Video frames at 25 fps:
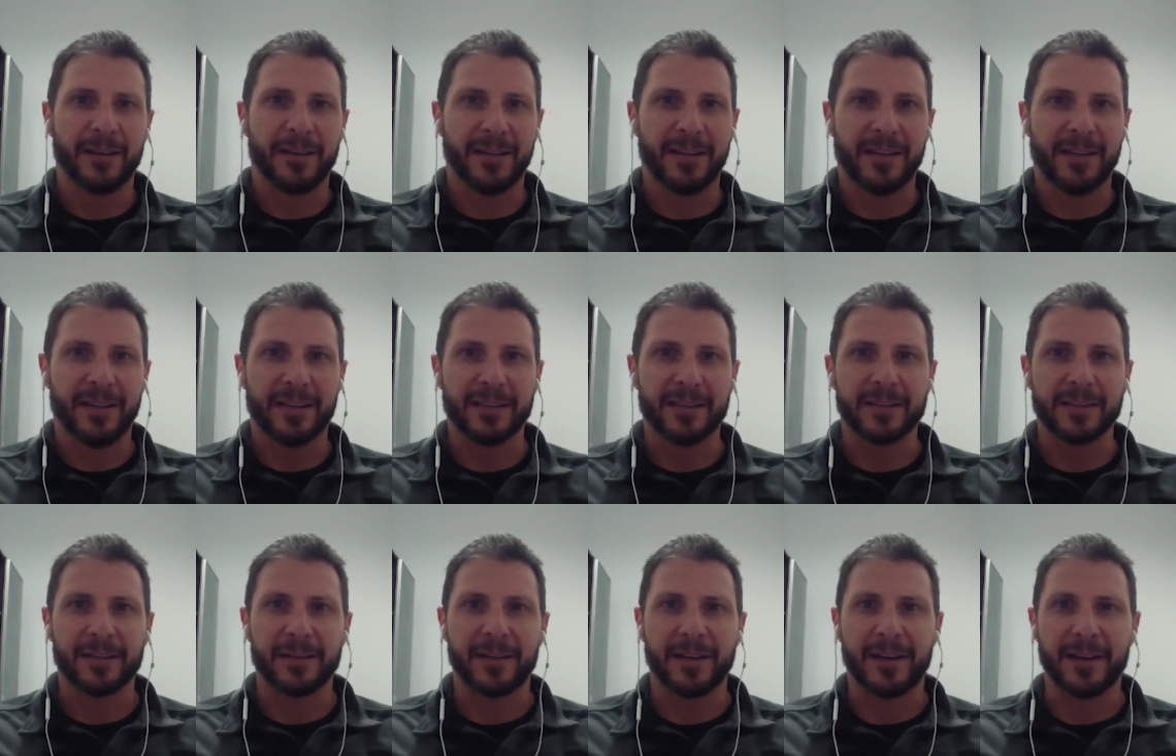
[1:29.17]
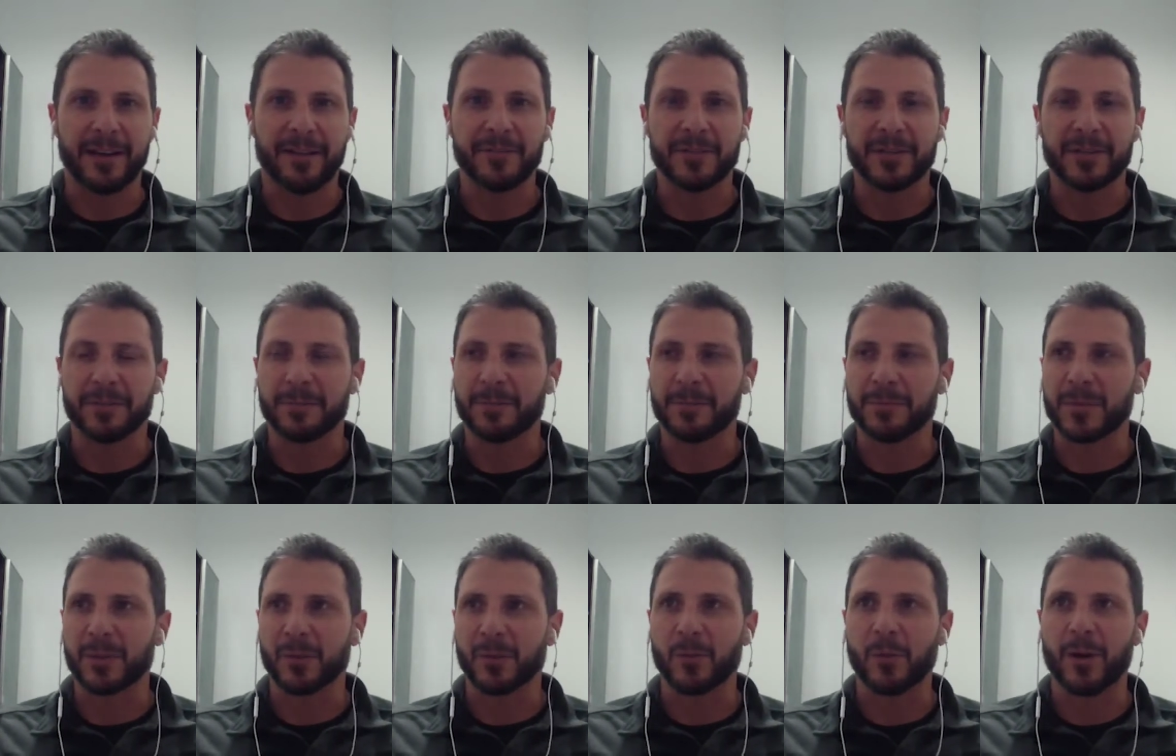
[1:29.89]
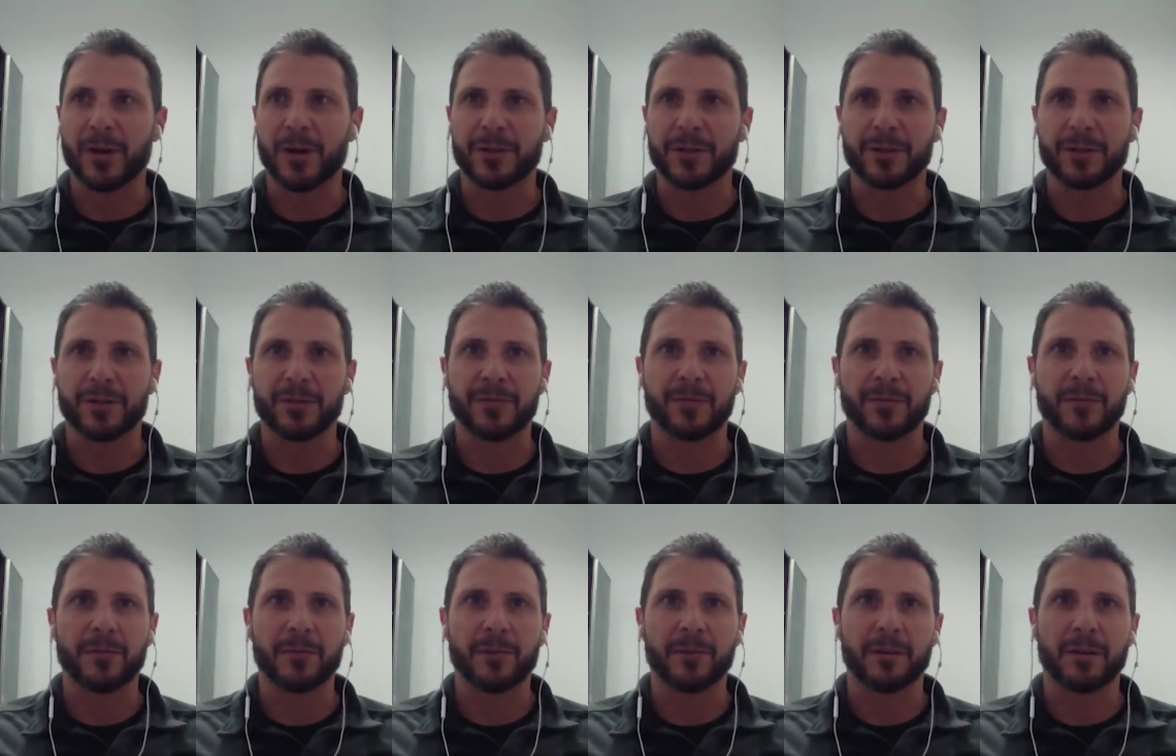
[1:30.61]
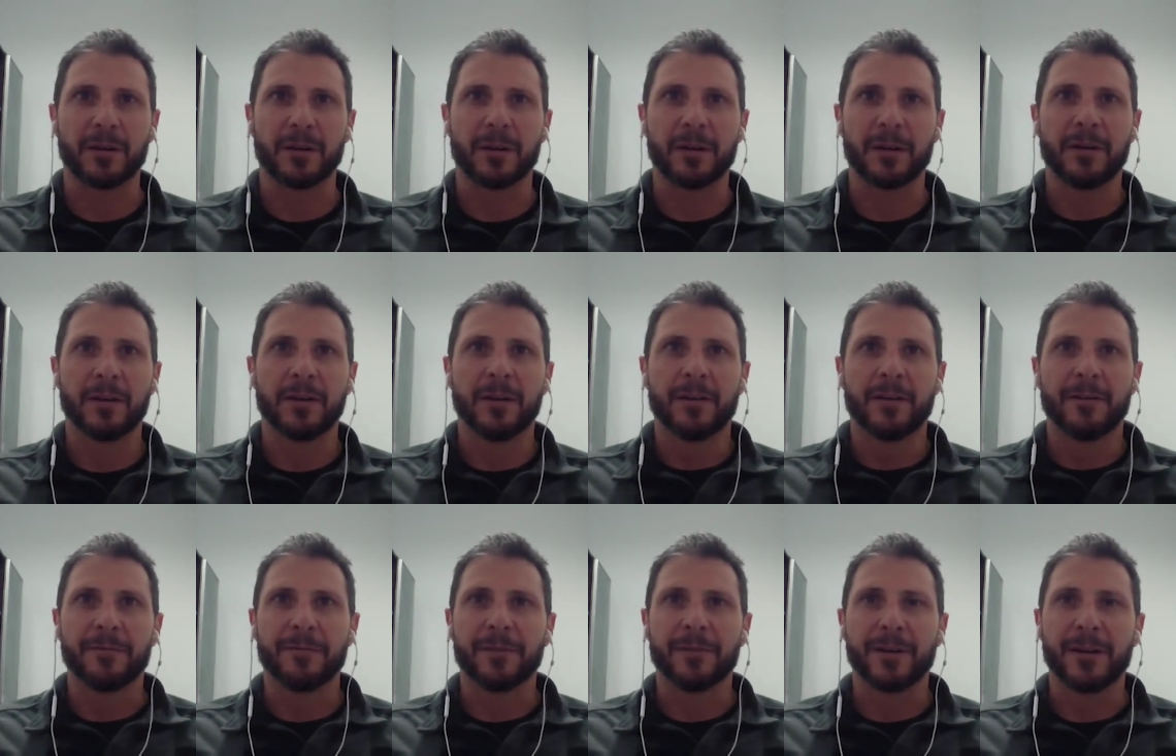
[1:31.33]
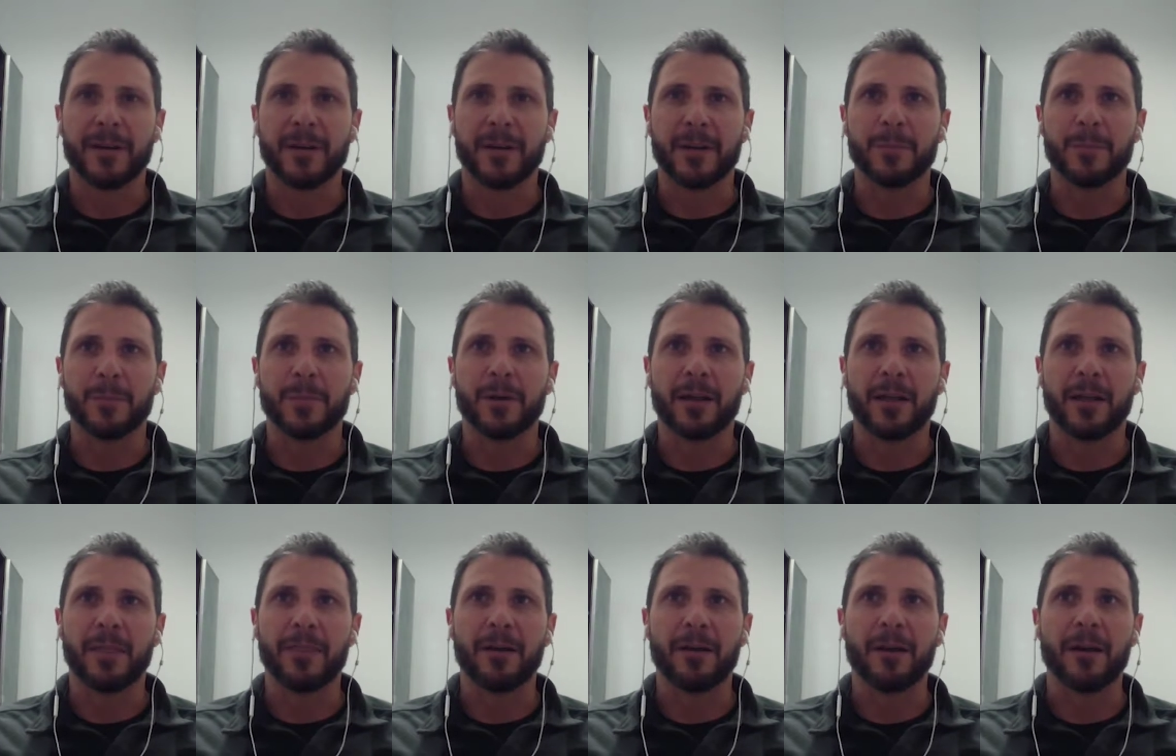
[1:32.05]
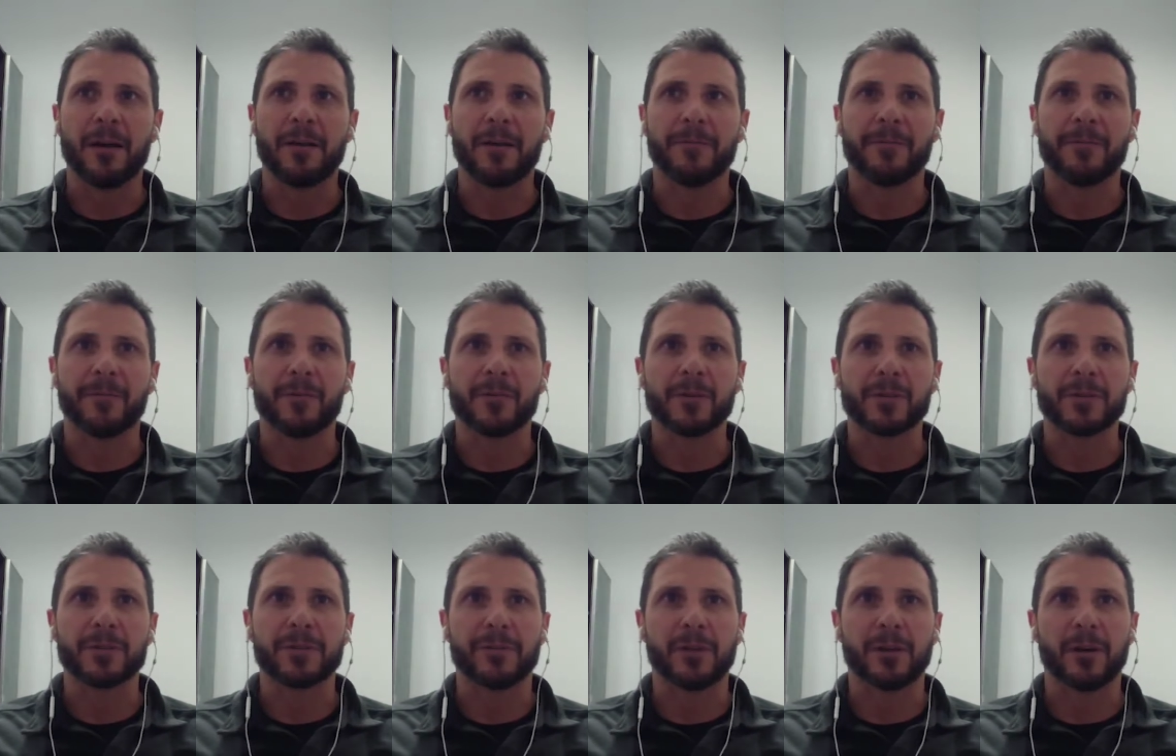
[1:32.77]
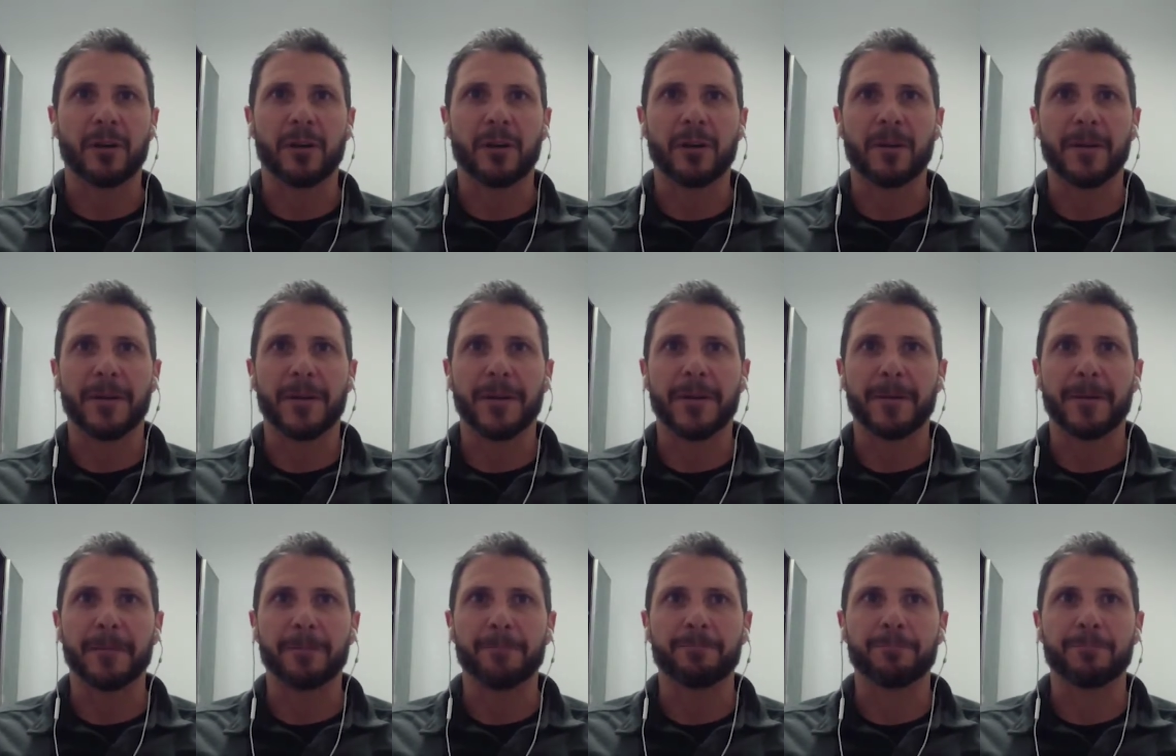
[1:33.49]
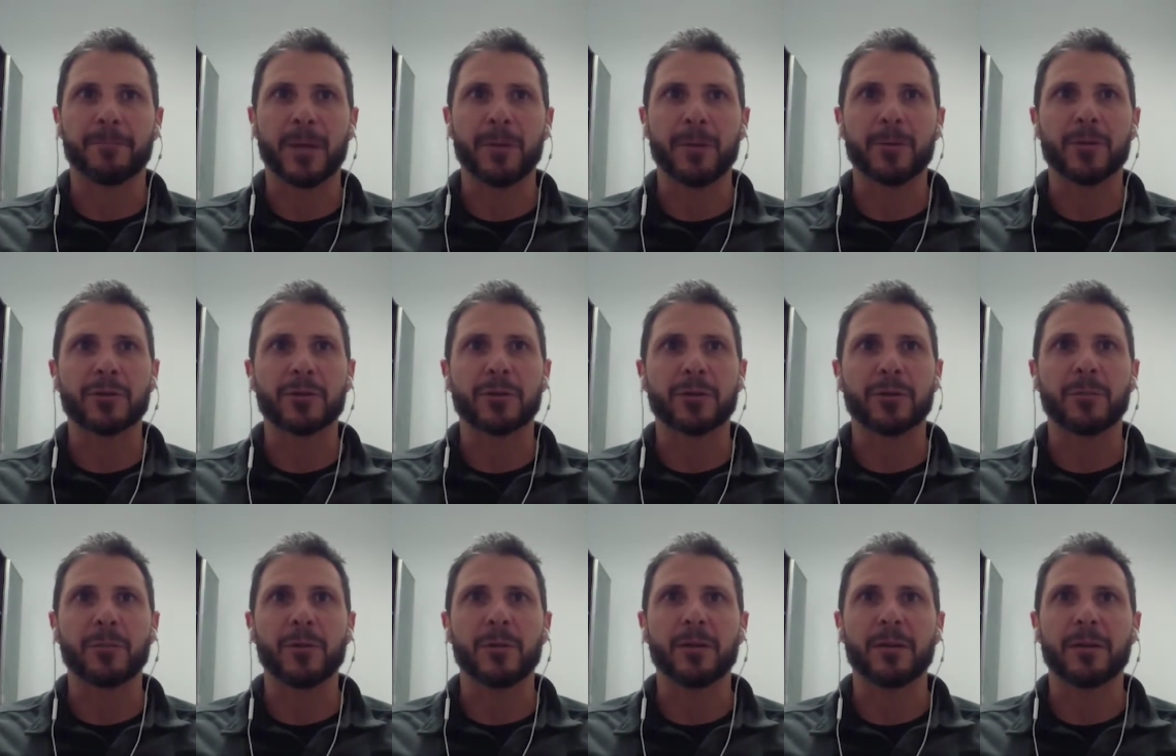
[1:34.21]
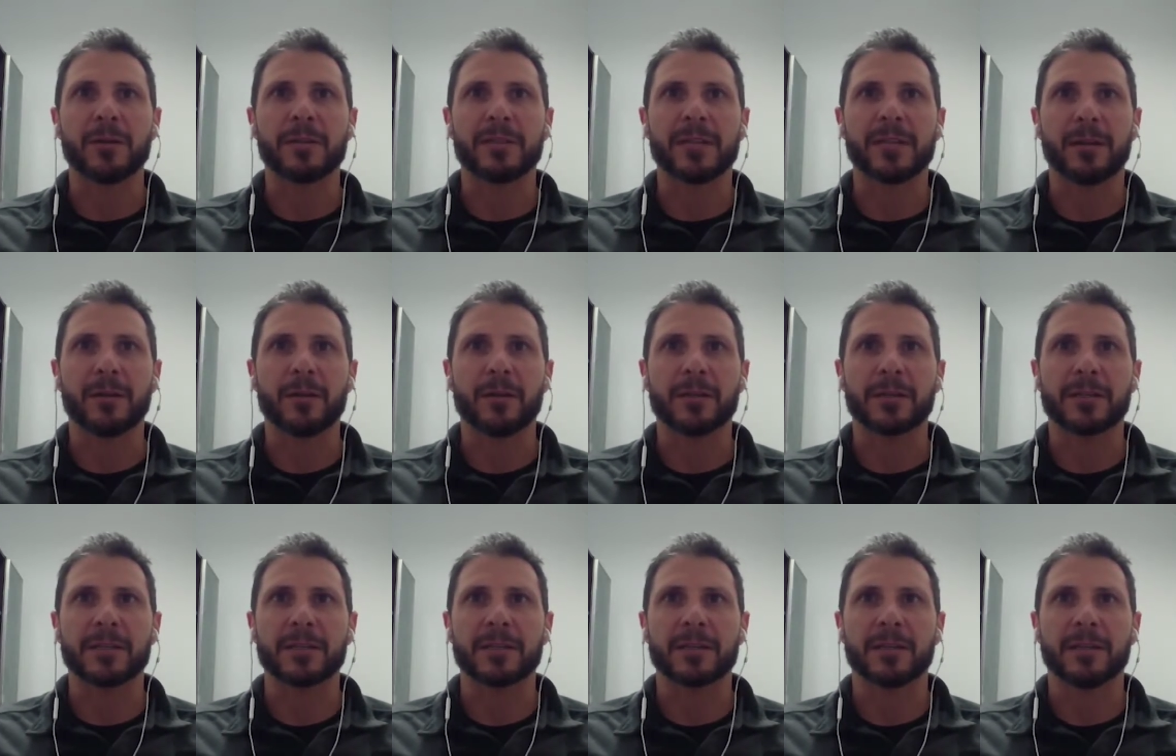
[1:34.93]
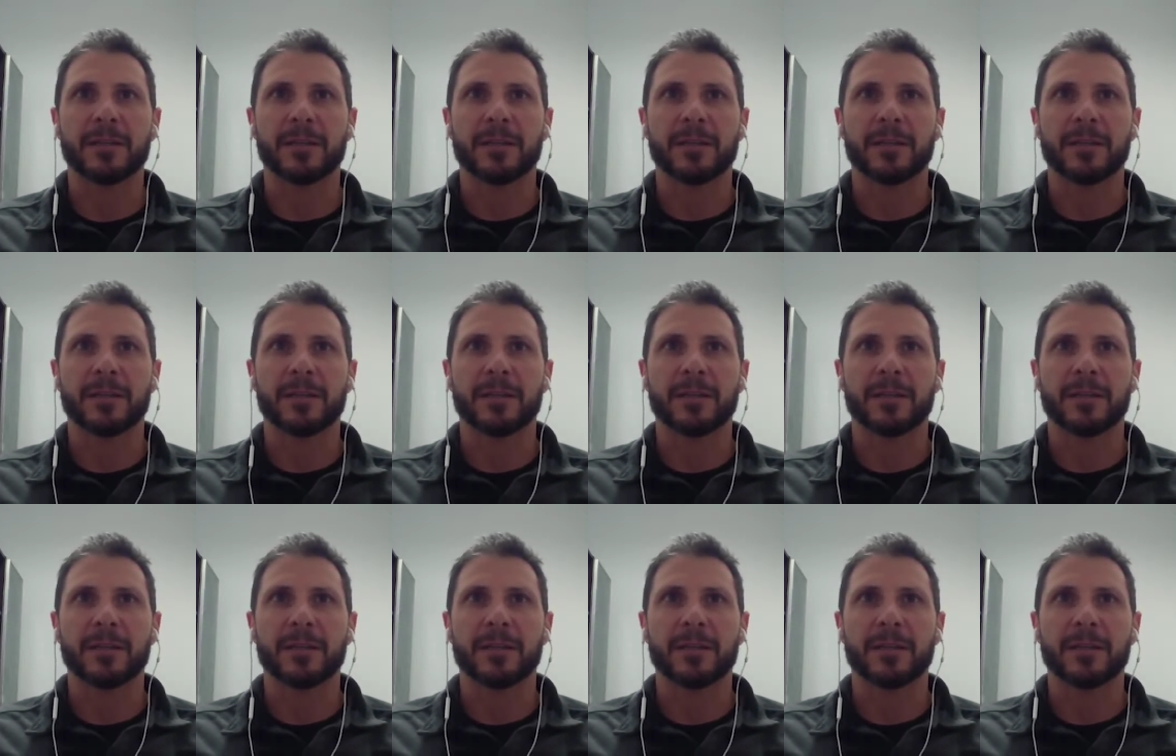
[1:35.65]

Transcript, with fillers: And uh, I have some some questions for for him, but I thought, first of all, um, maybe Sherman, you could tell us